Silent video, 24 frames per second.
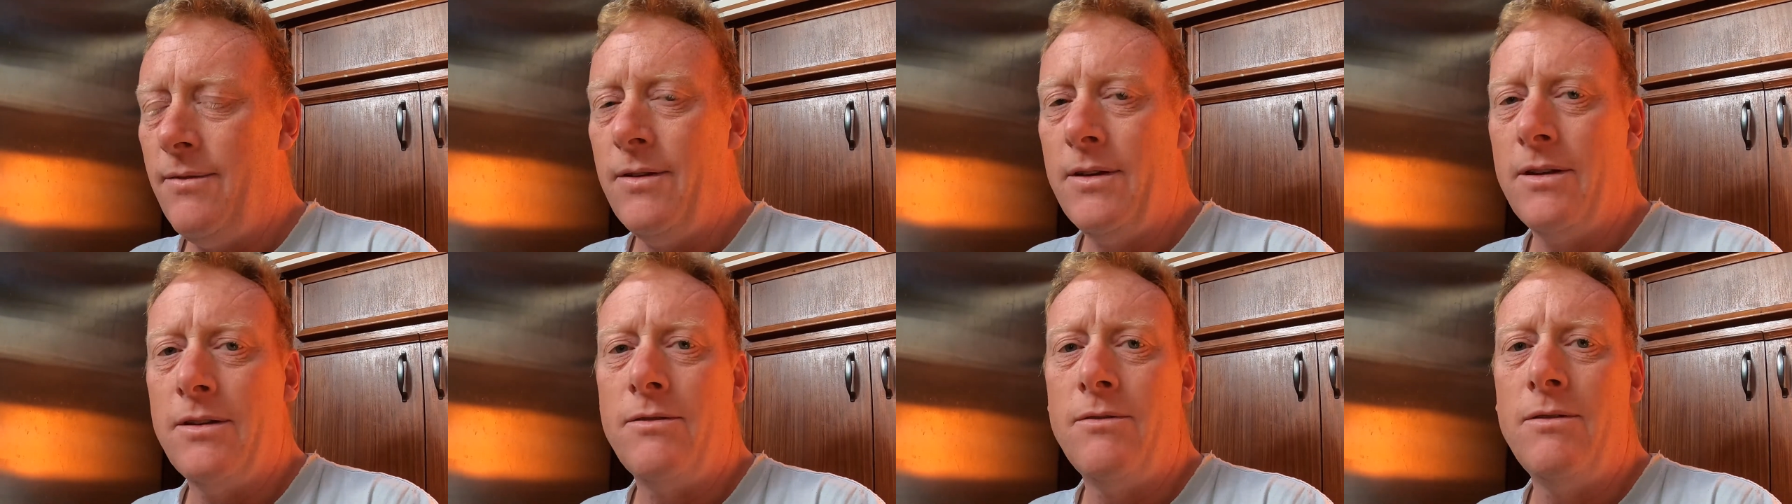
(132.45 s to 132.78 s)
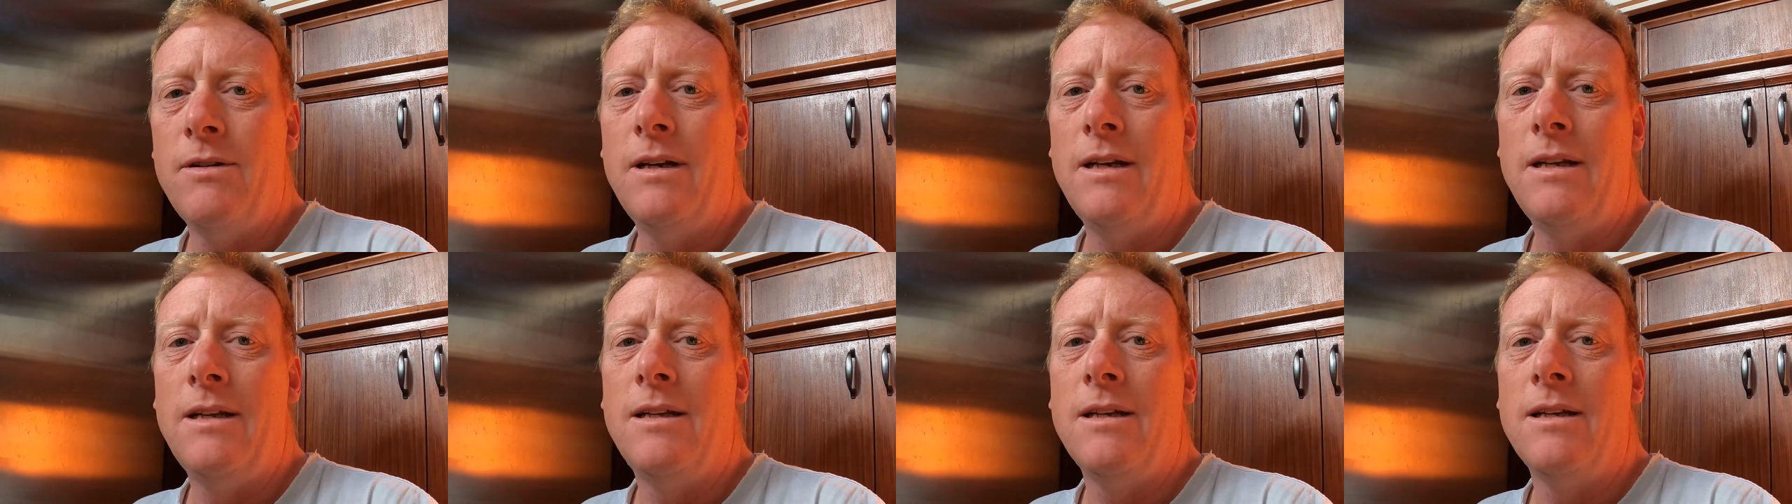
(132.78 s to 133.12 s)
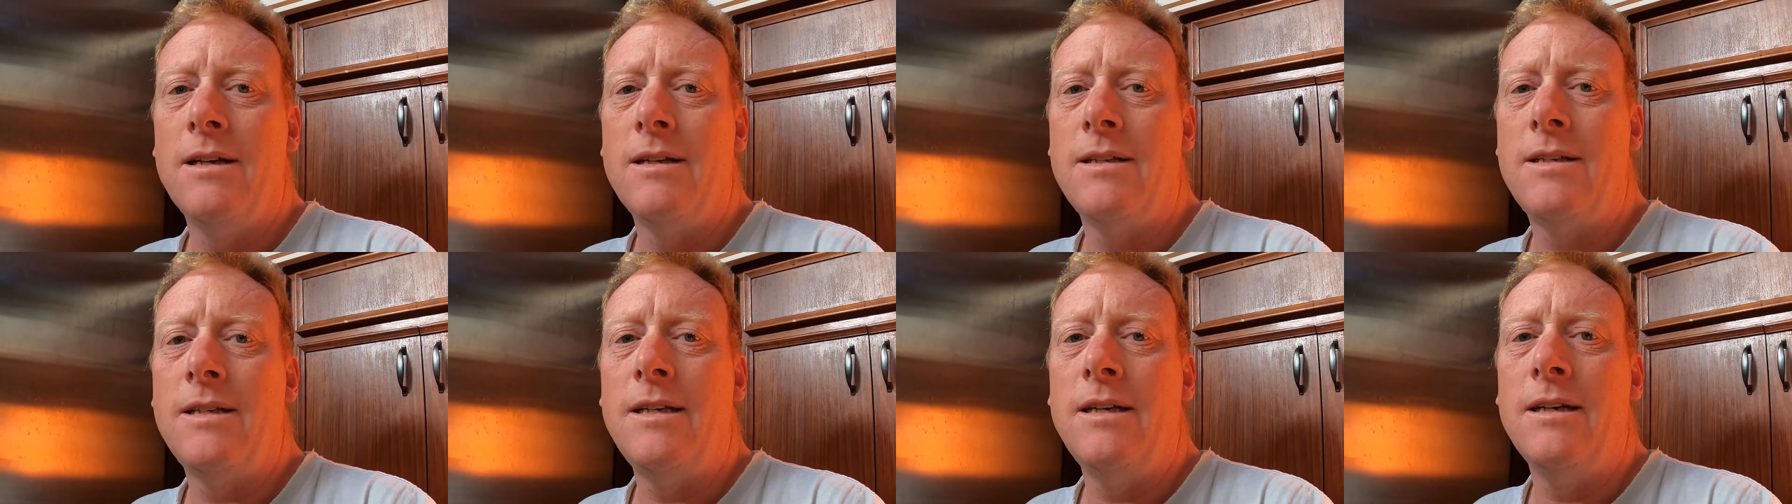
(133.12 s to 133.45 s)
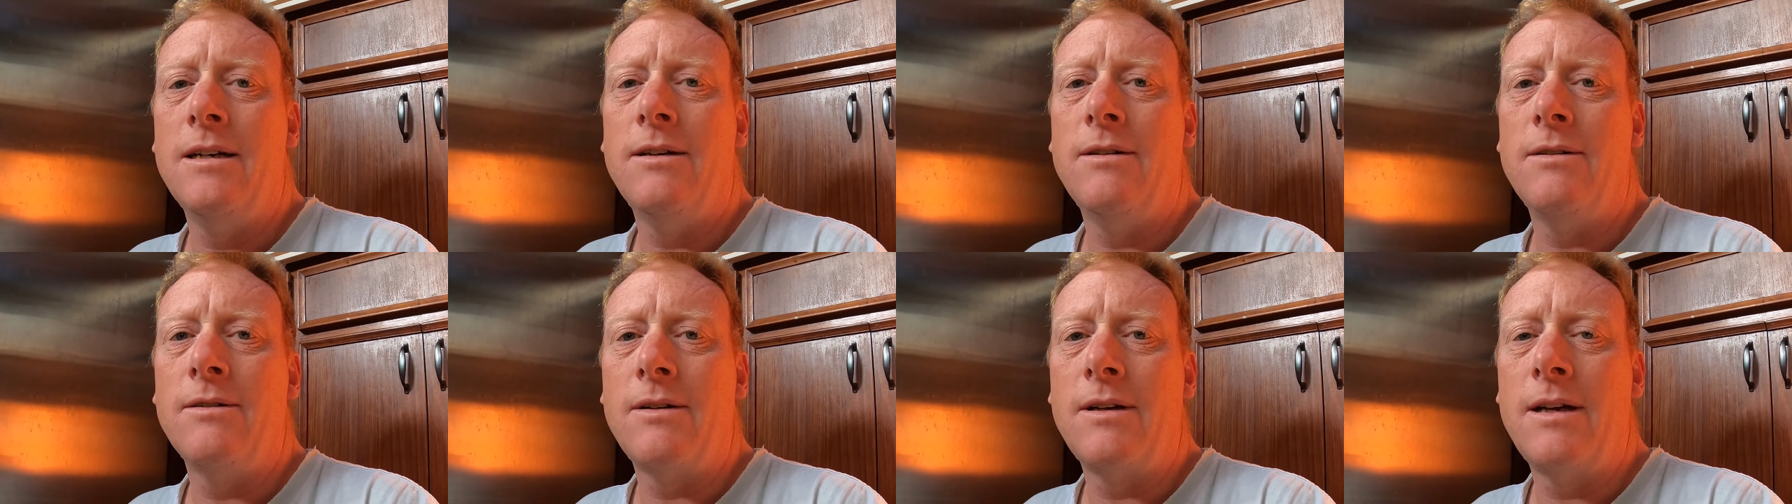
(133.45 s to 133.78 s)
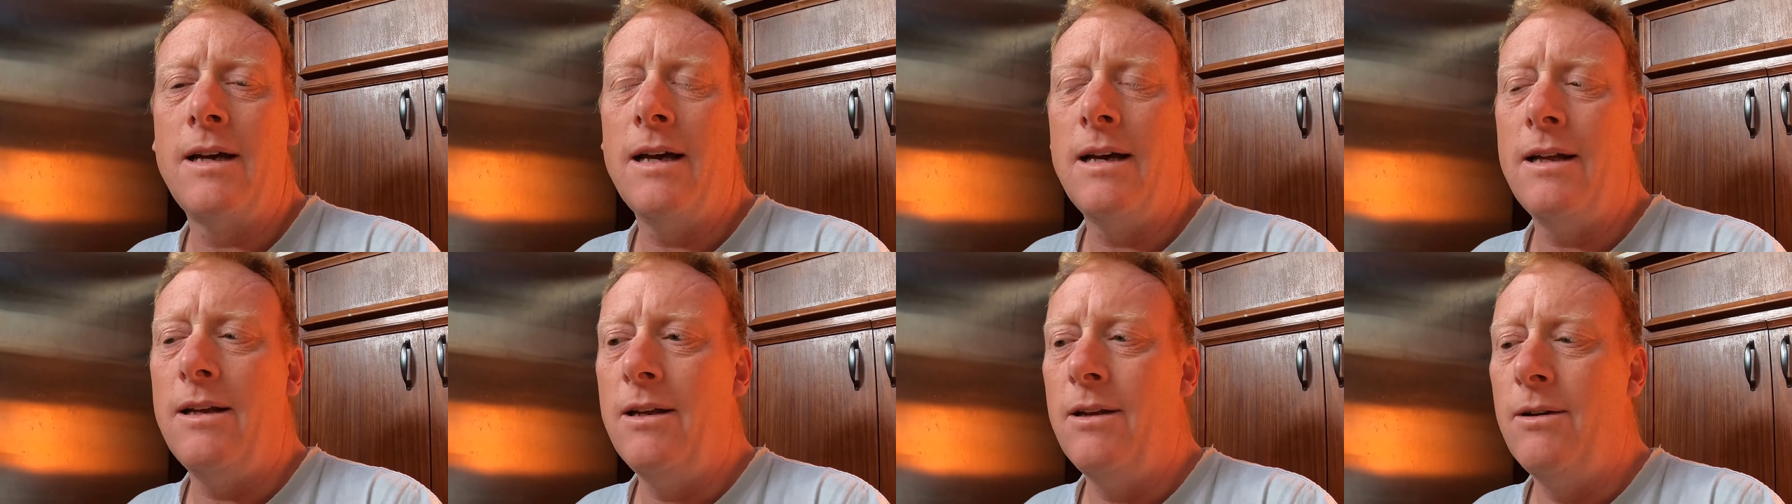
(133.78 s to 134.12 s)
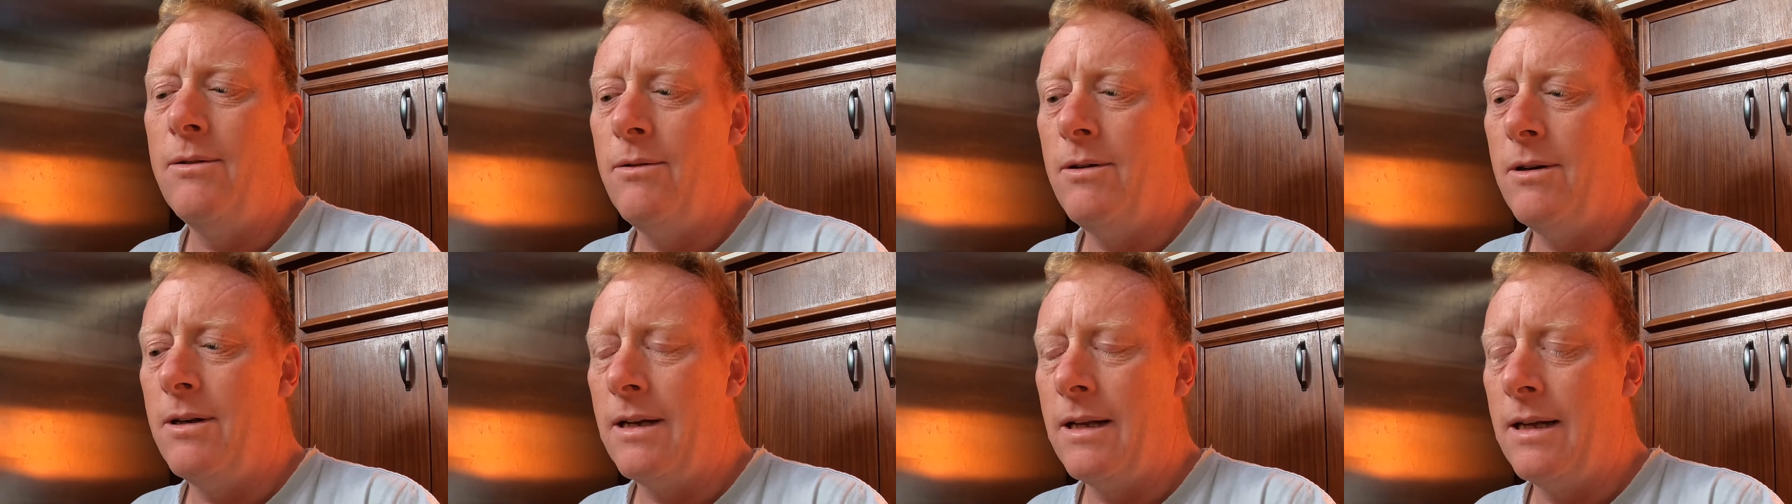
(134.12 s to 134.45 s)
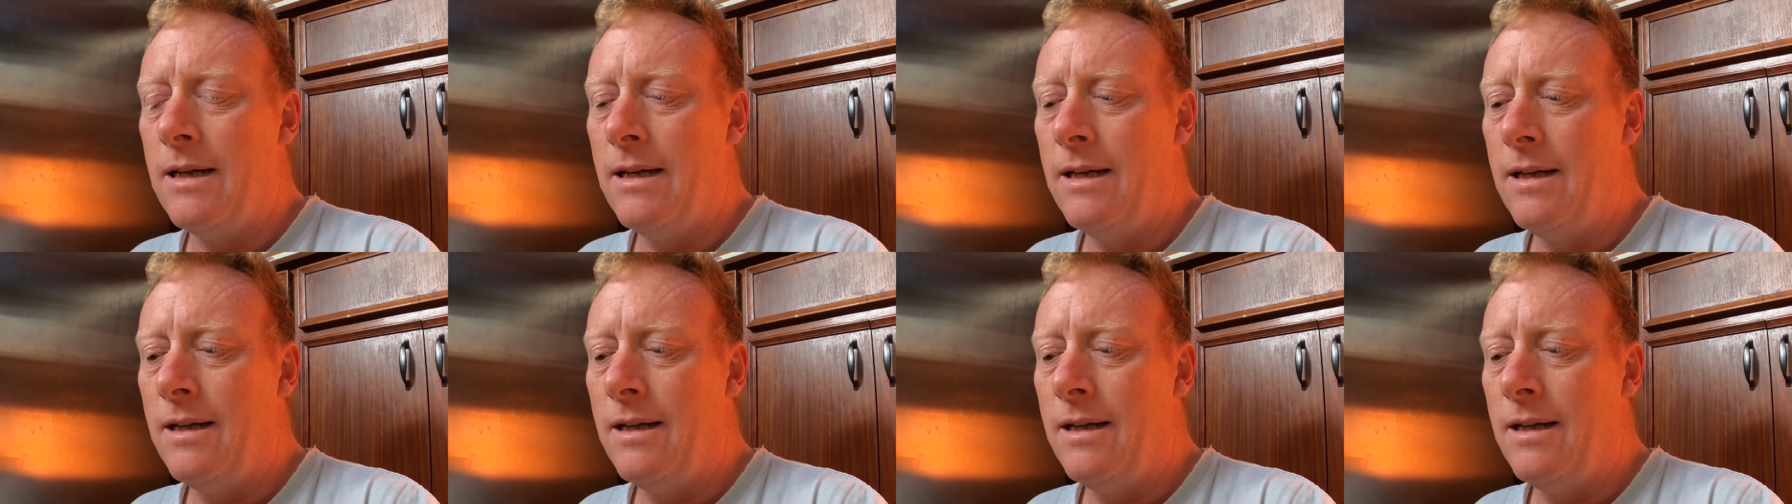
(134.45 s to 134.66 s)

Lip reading: it's really dirty I'll get a new one,